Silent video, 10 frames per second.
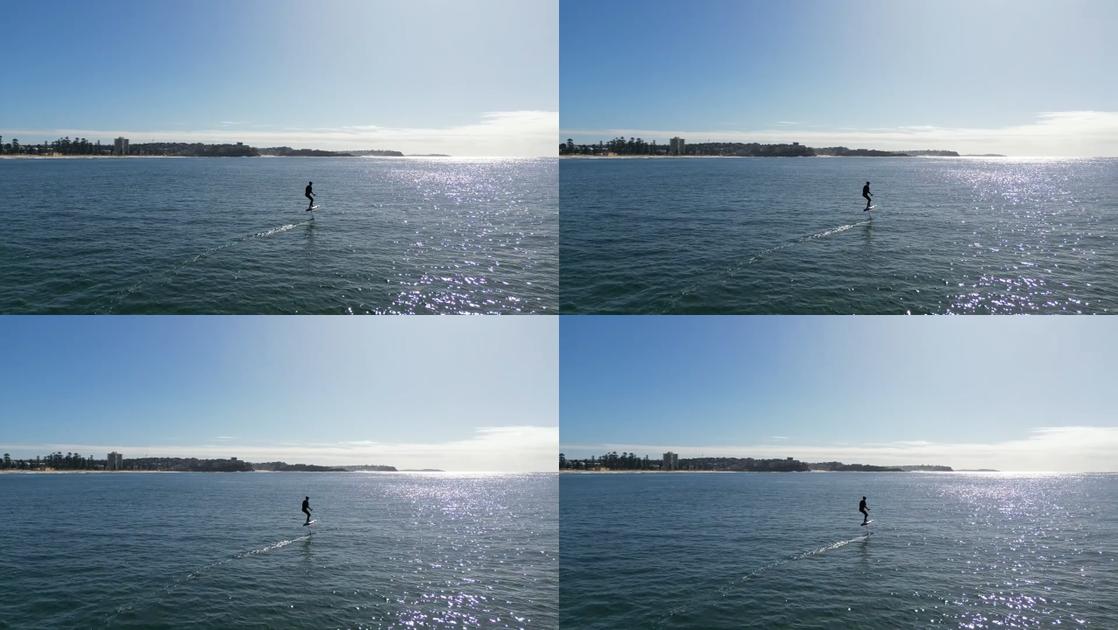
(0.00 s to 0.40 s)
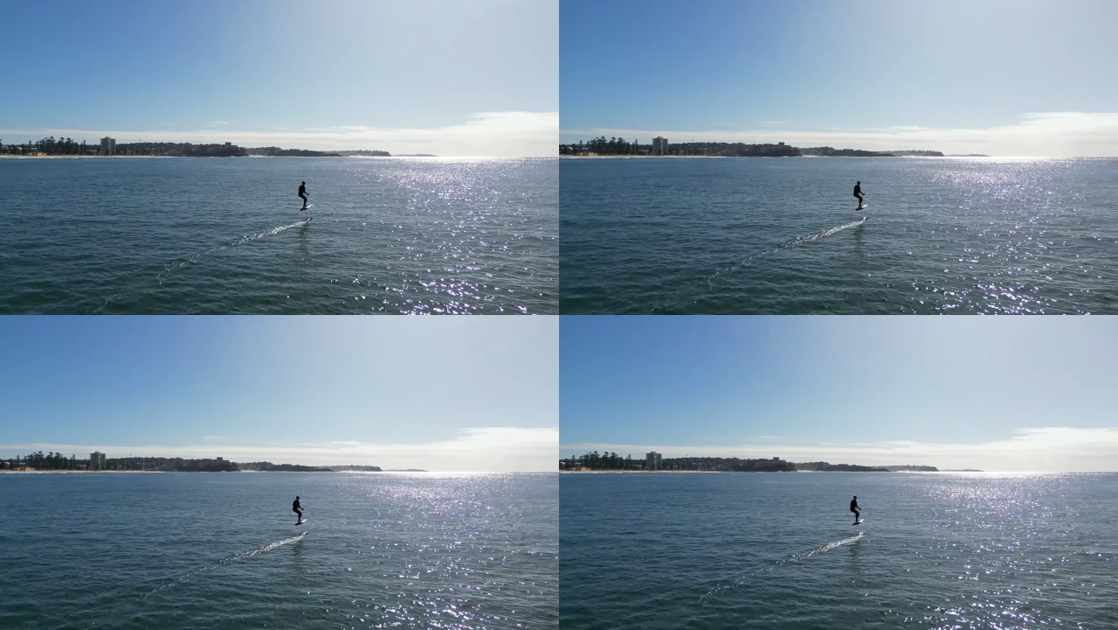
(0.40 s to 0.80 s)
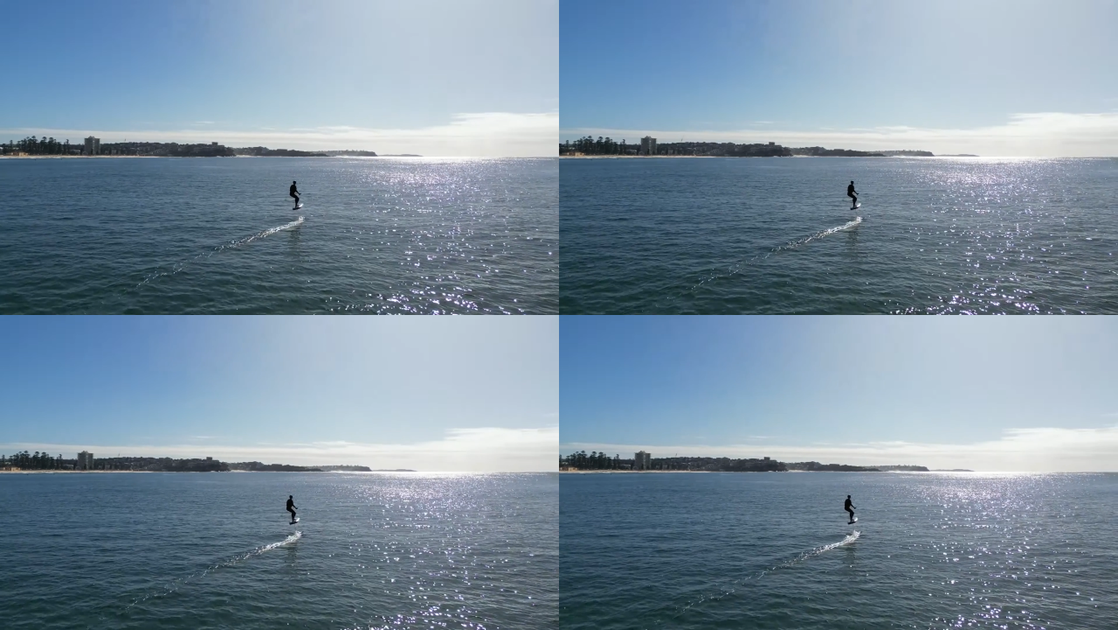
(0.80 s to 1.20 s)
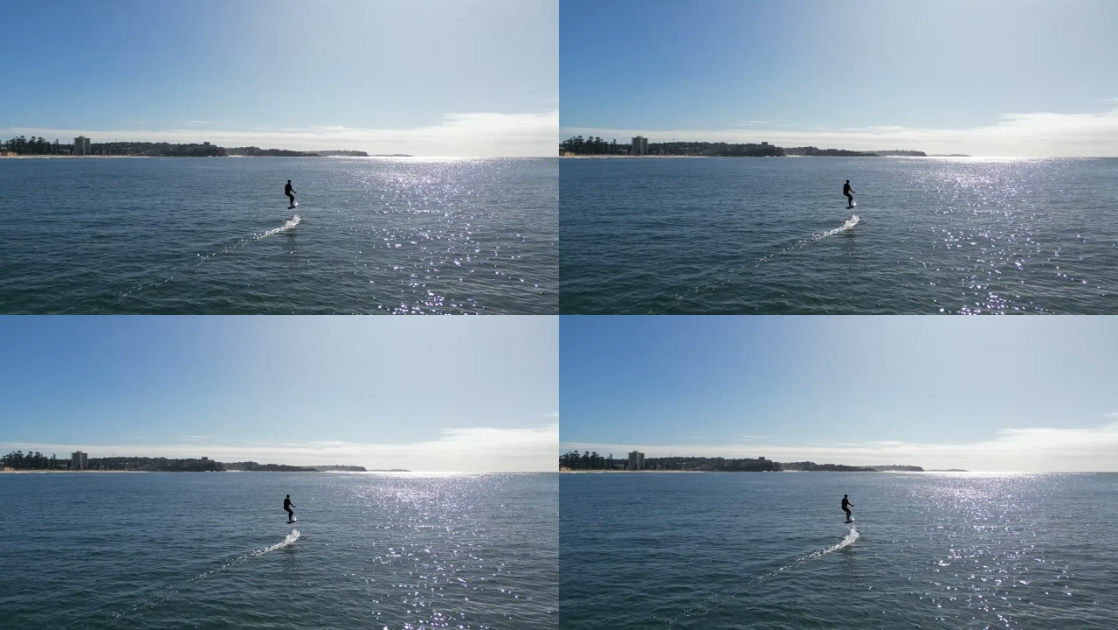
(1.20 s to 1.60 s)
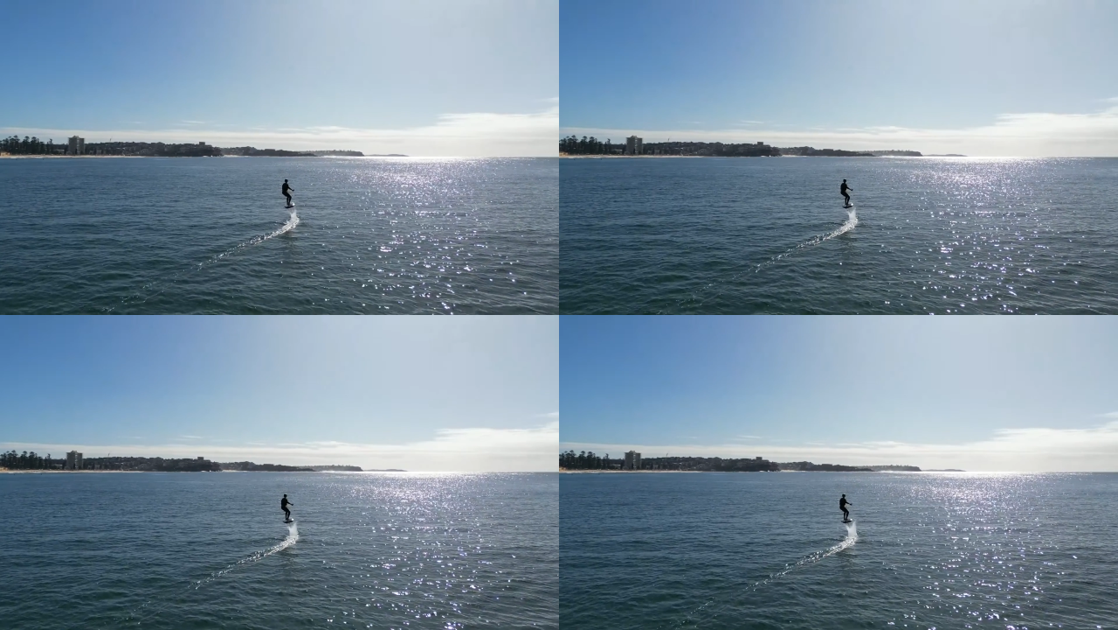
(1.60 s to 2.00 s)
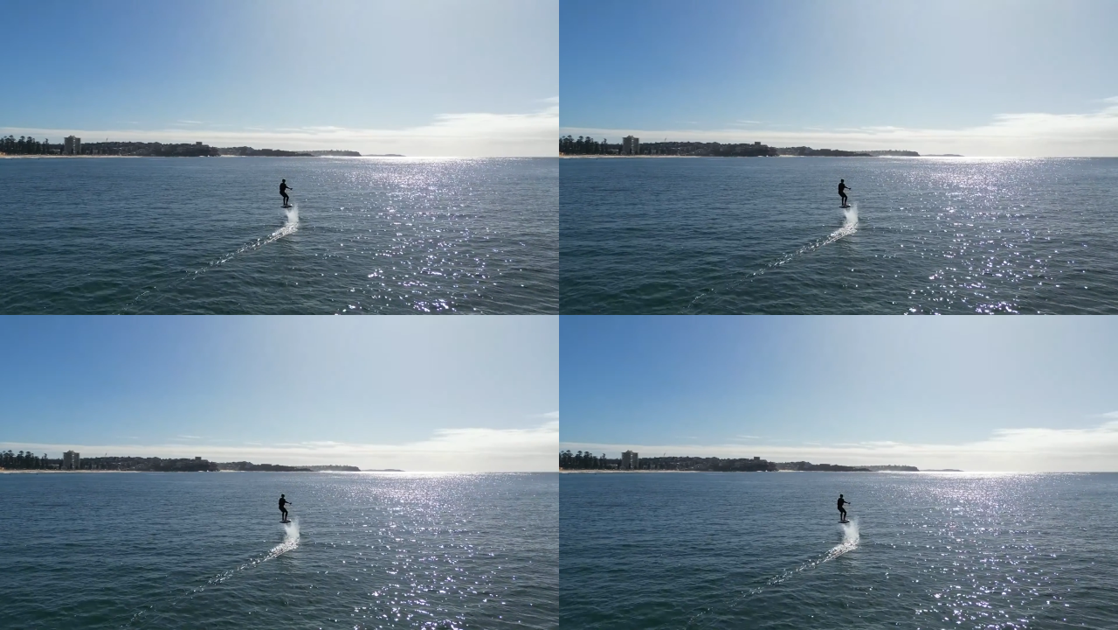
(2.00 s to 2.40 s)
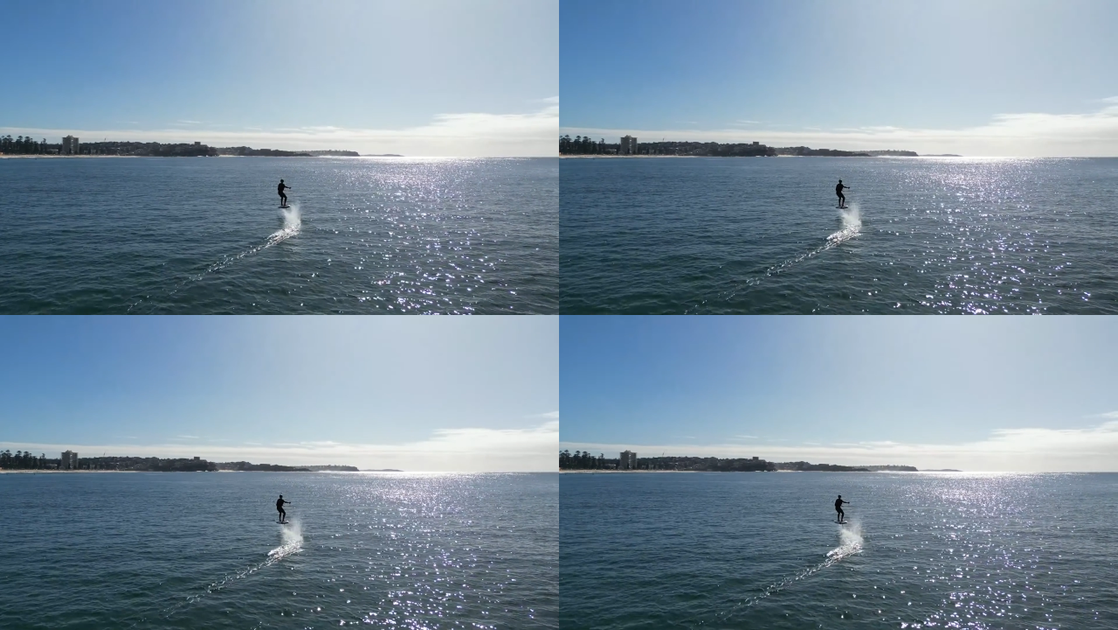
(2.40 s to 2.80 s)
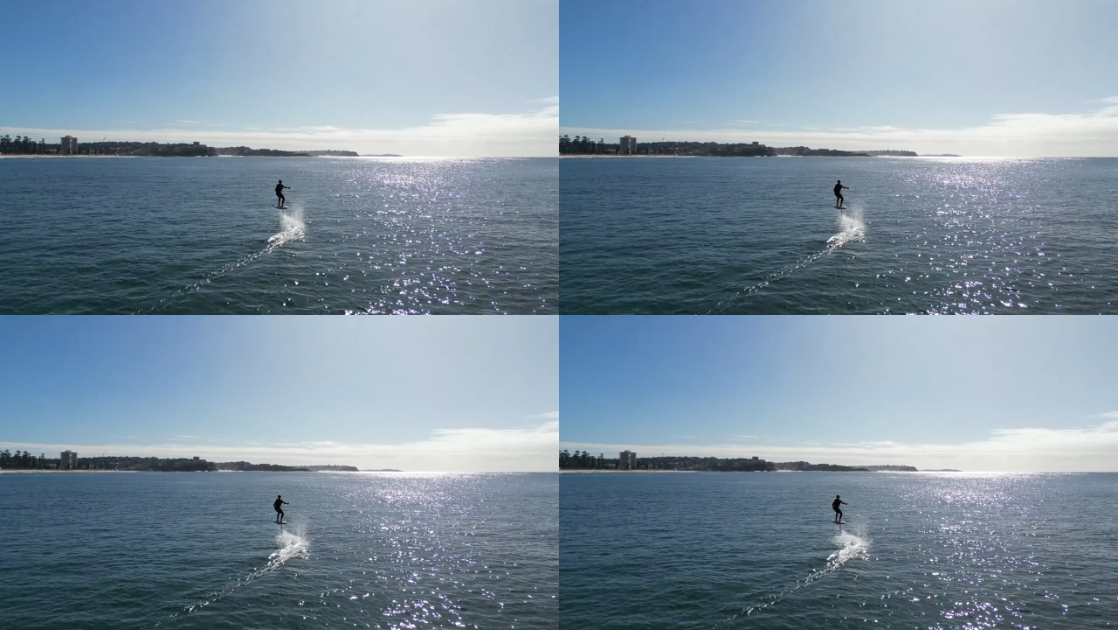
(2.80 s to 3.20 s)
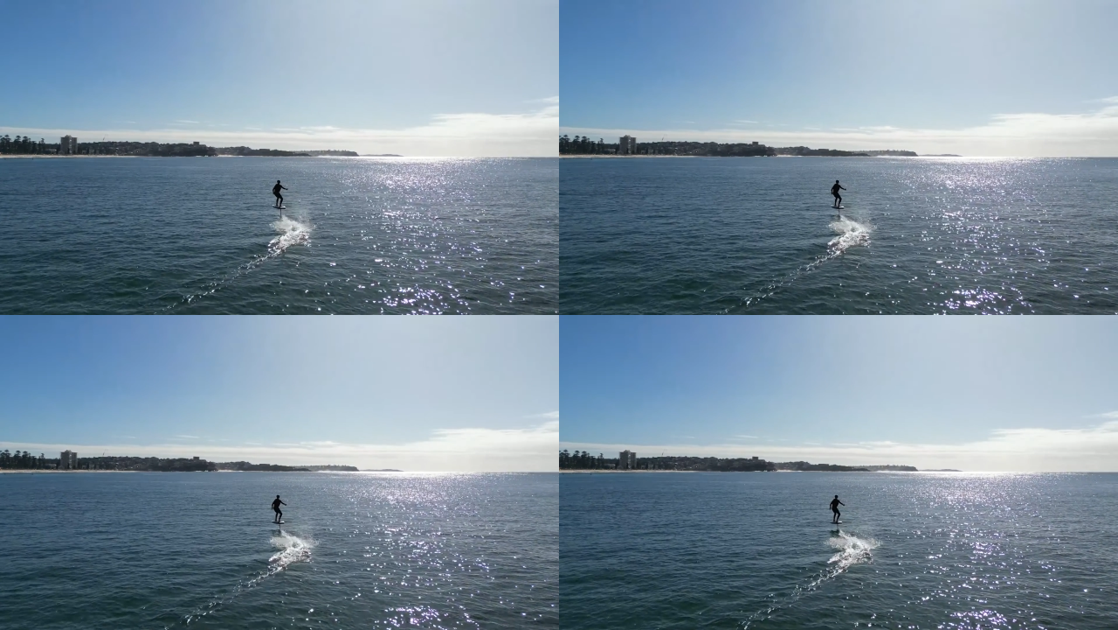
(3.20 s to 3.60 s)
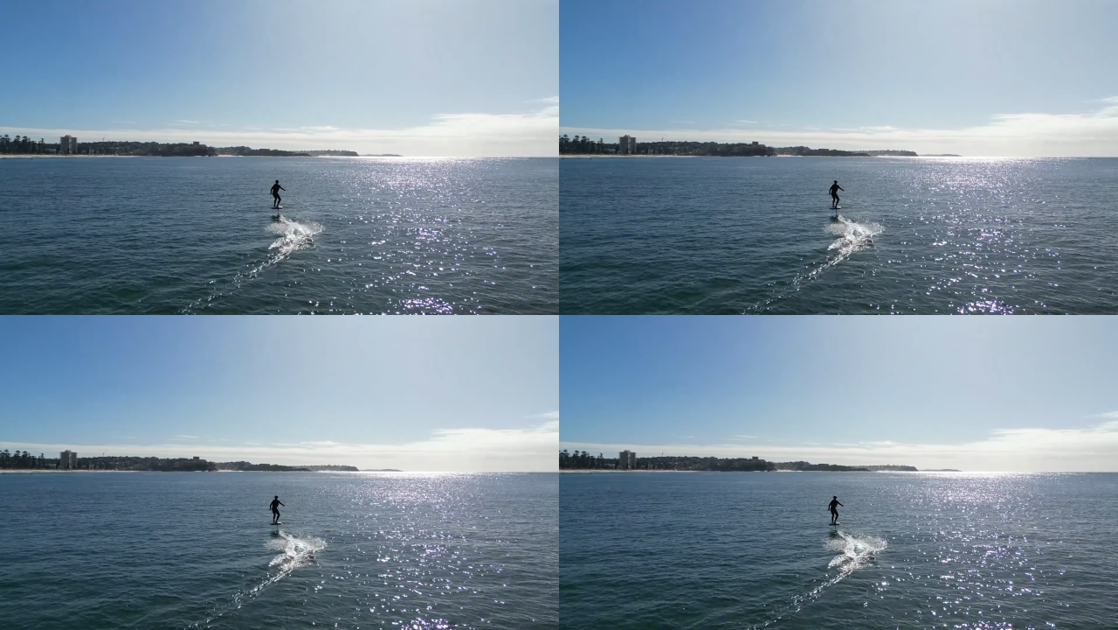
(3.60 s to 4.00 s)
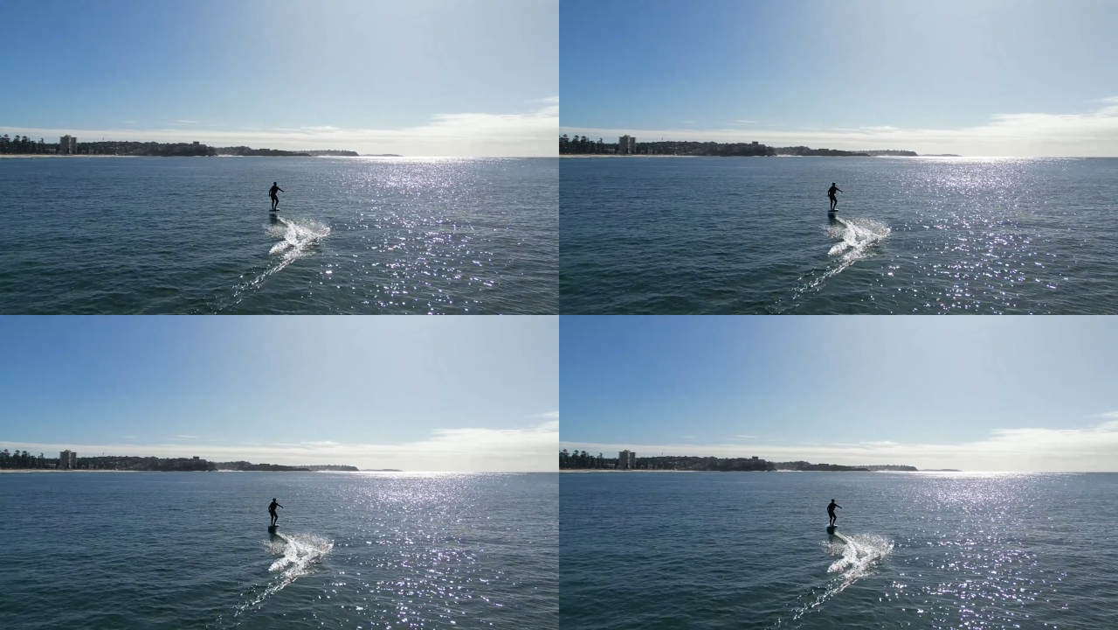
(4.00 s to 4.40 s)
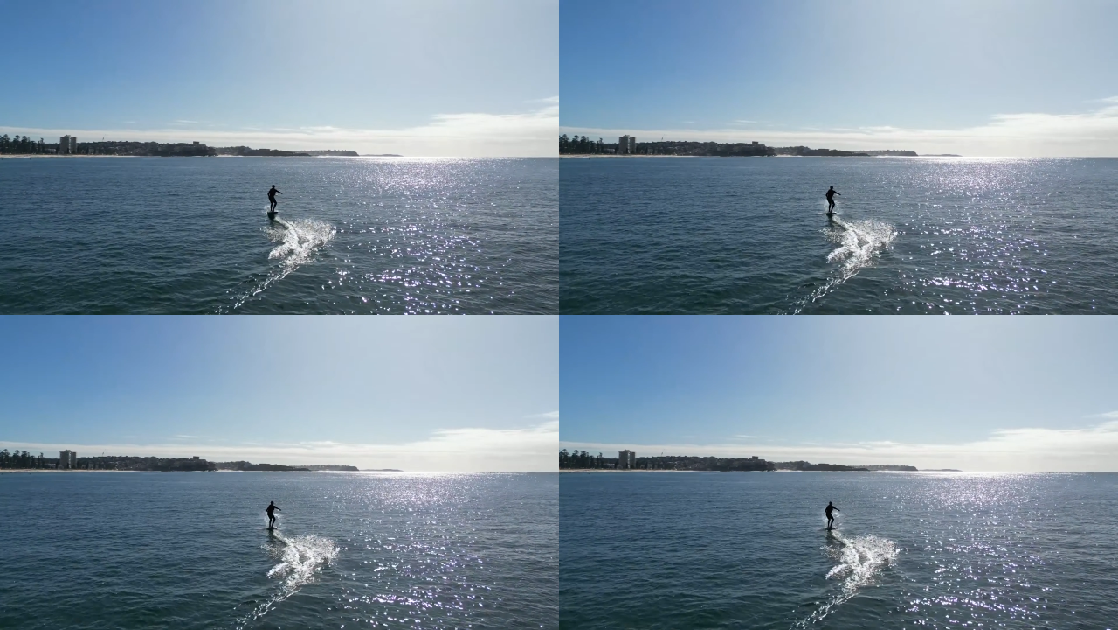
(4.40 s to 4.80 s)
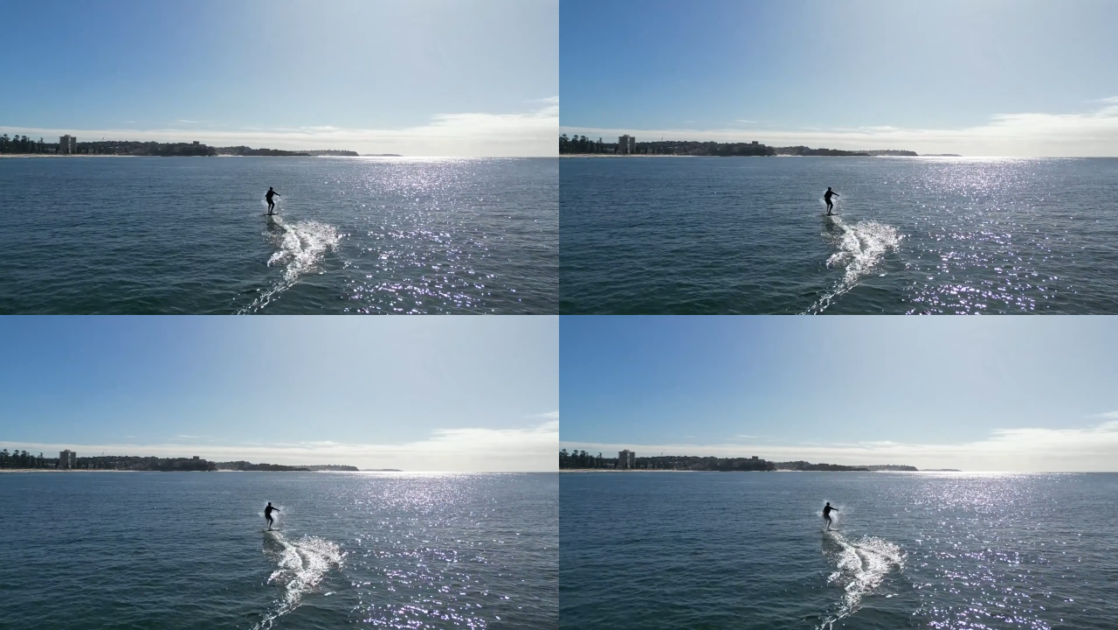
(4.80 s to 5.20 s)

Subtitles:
(no speaker visible)